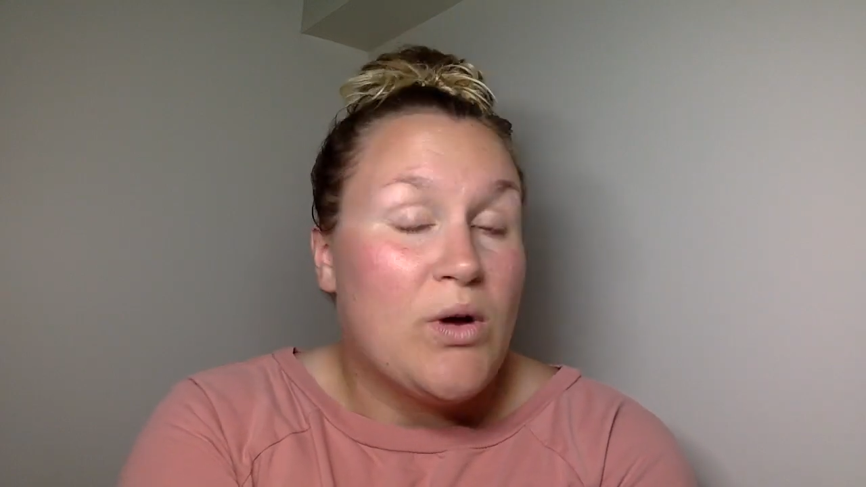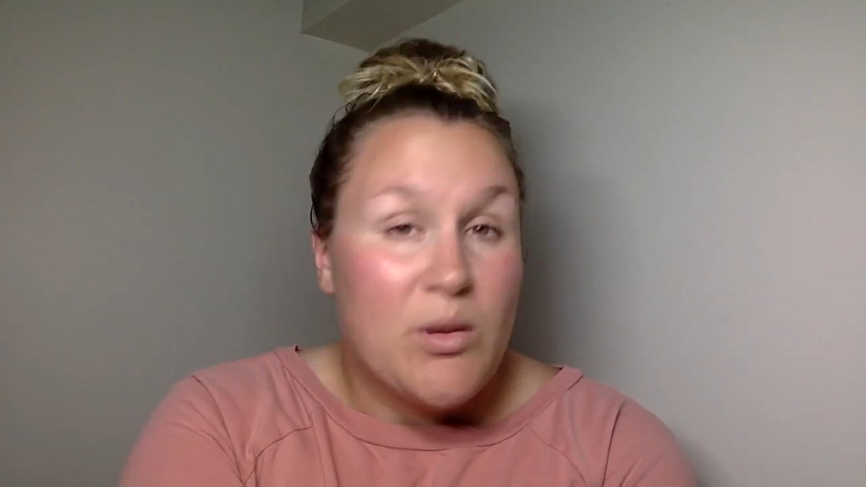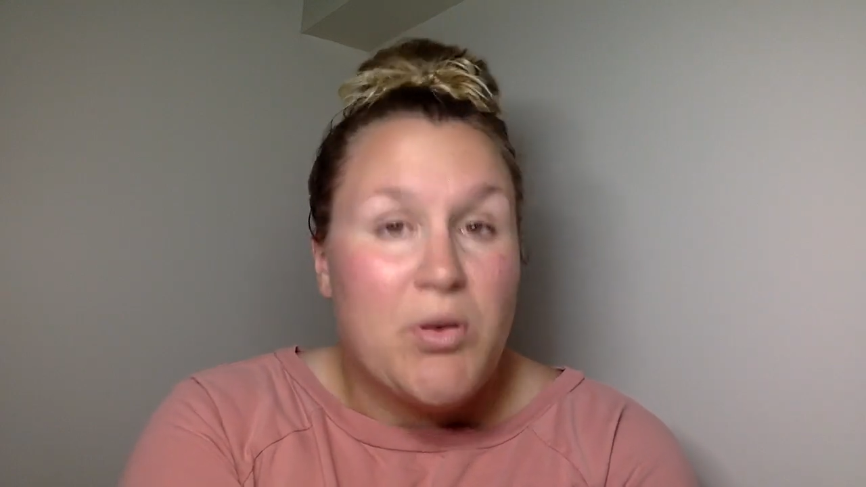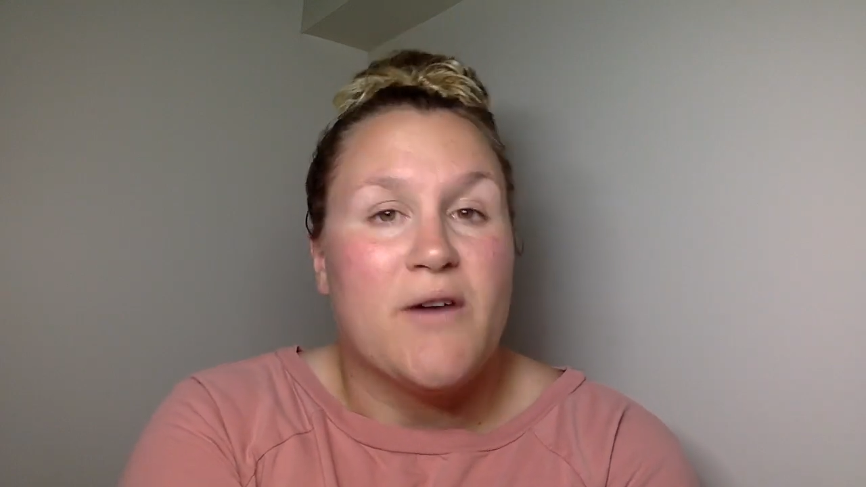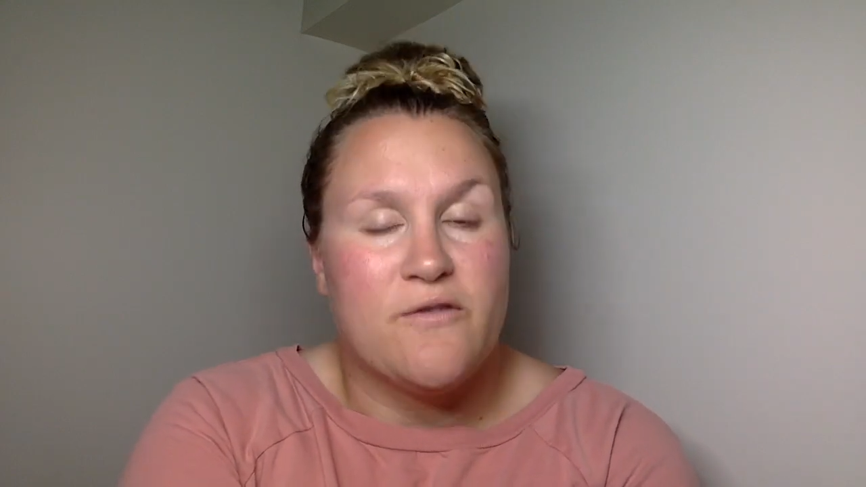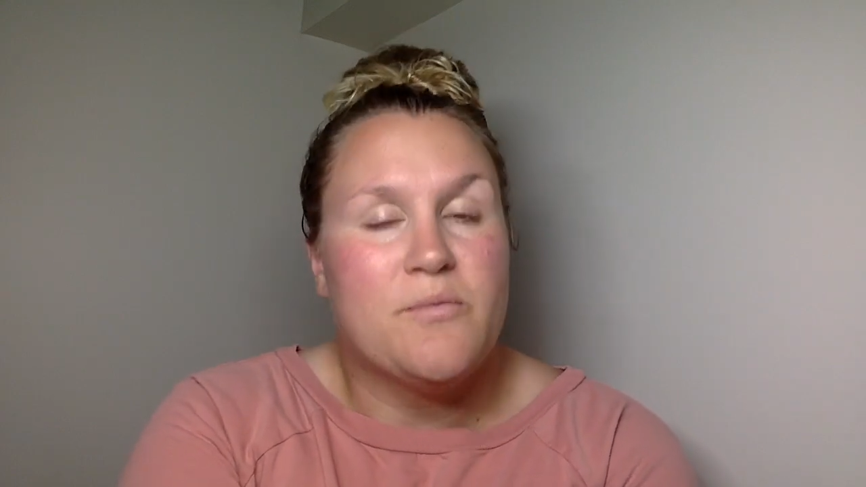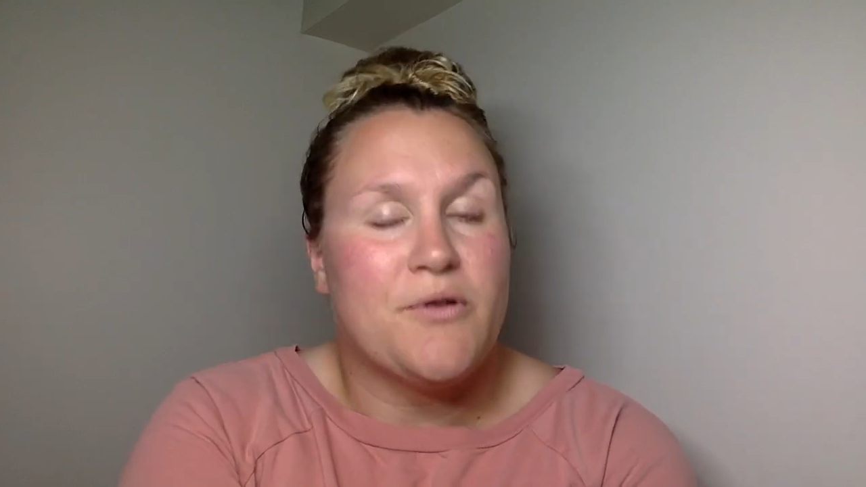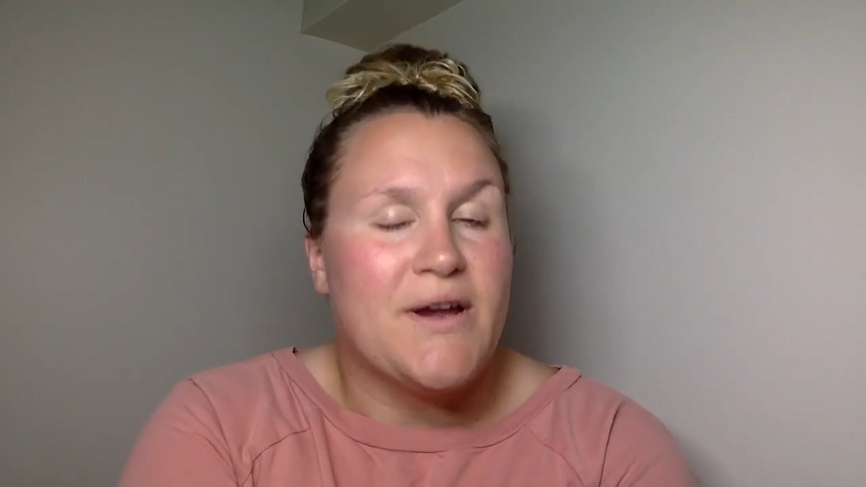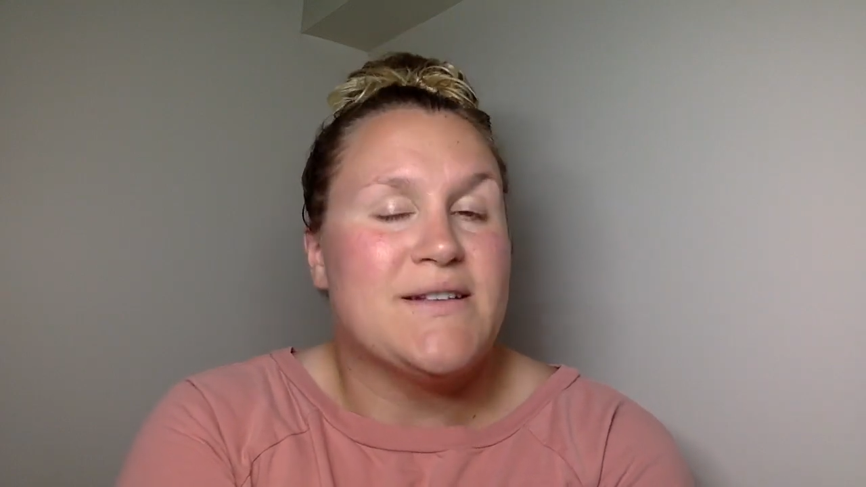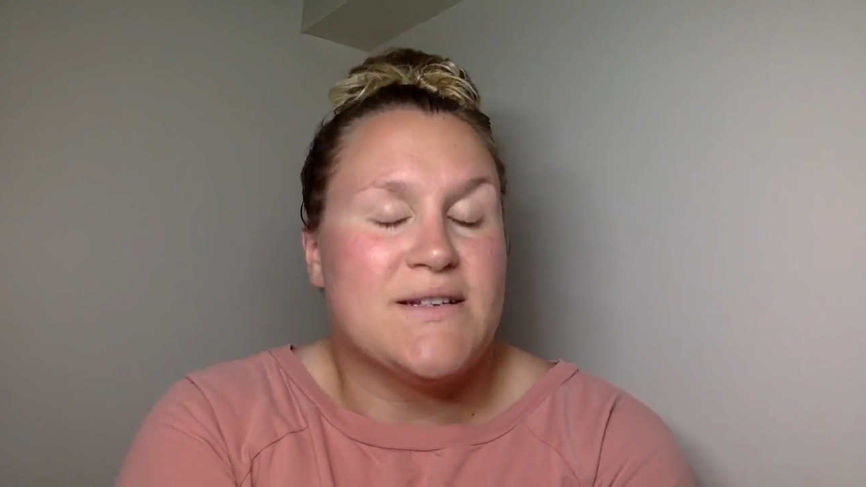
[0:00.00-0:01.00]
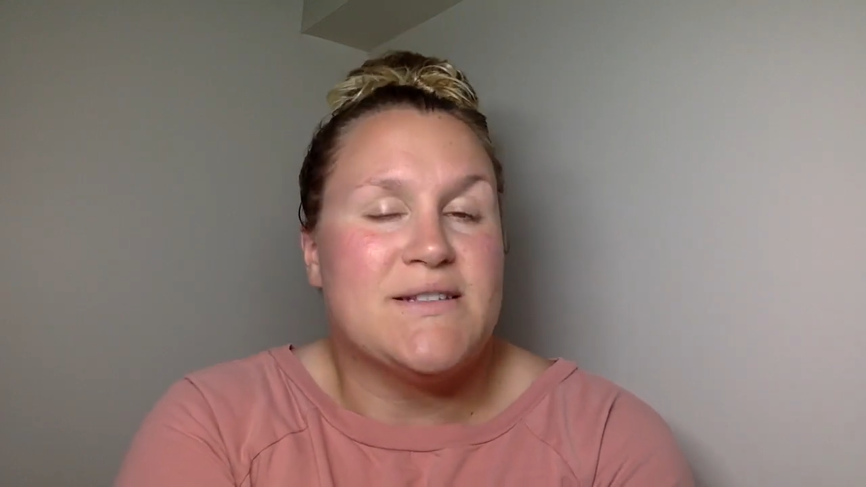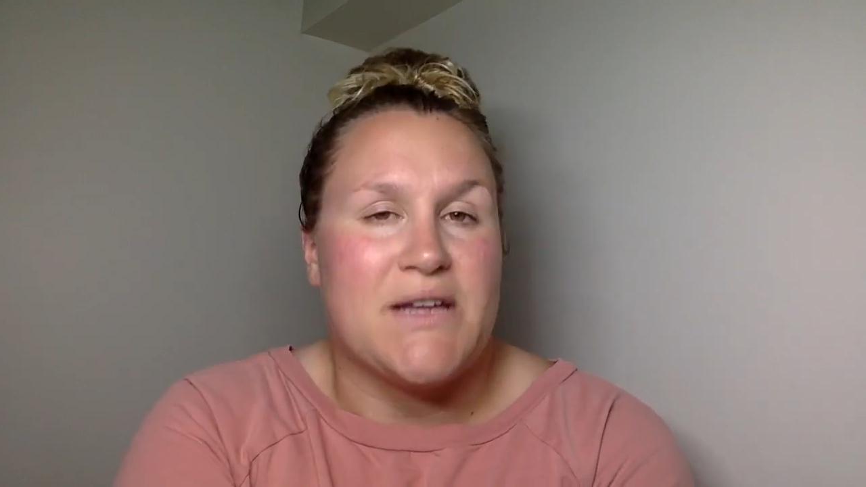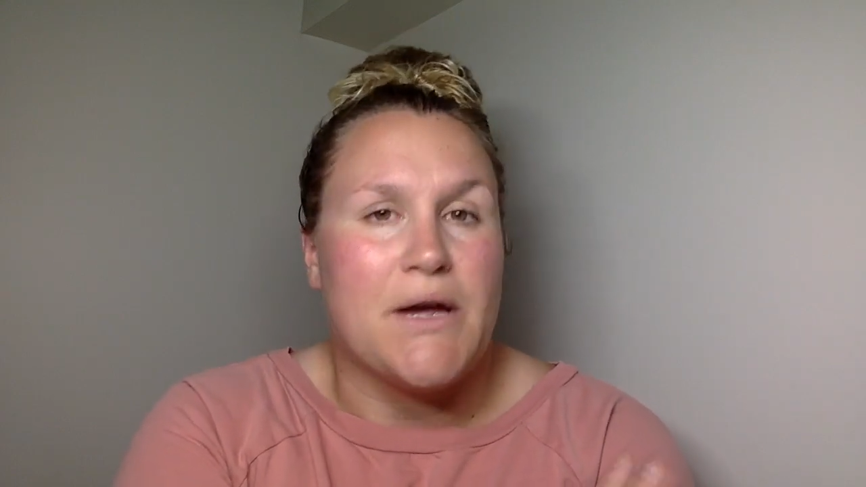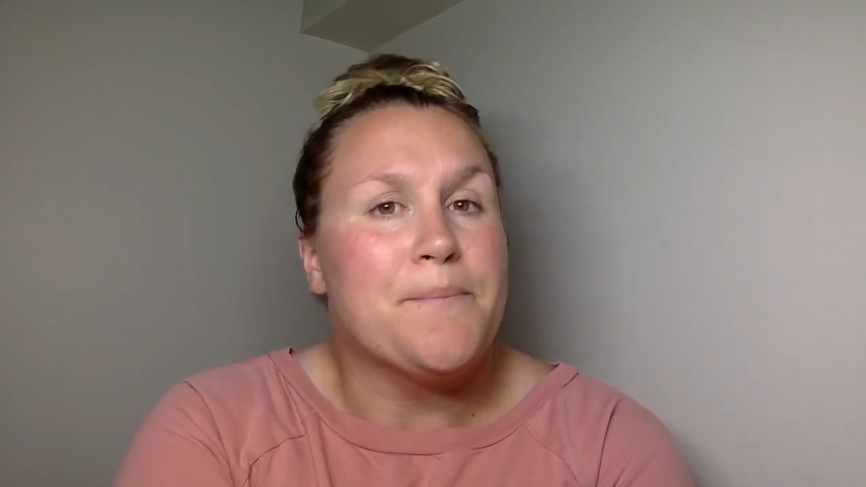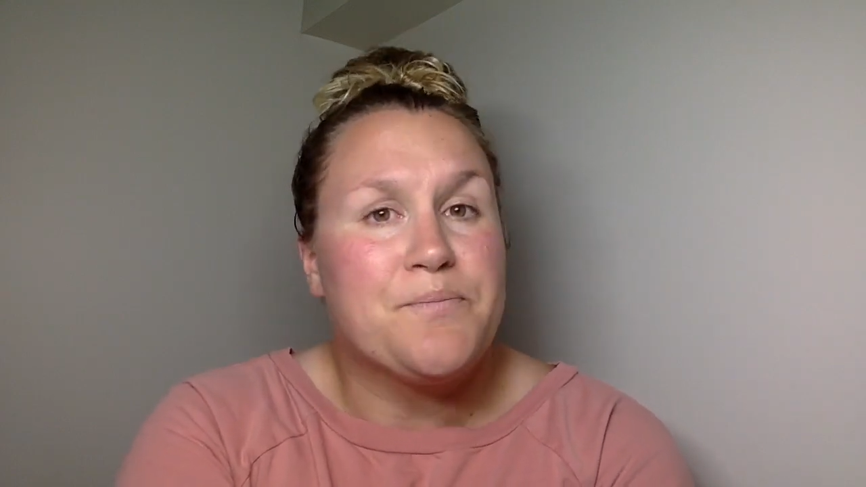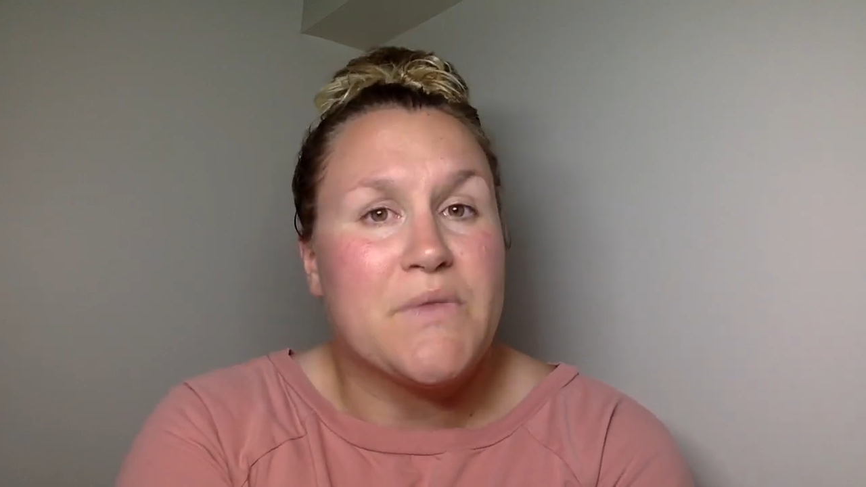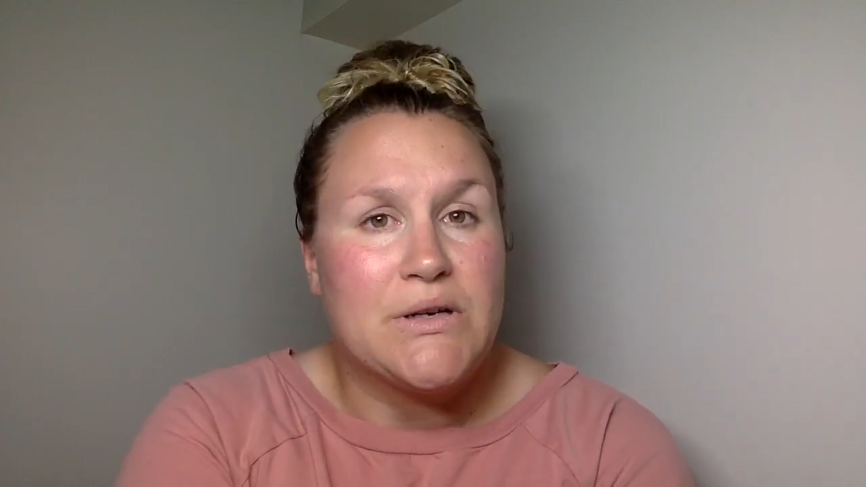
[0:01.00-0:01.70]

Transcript: well, apart from her ACC,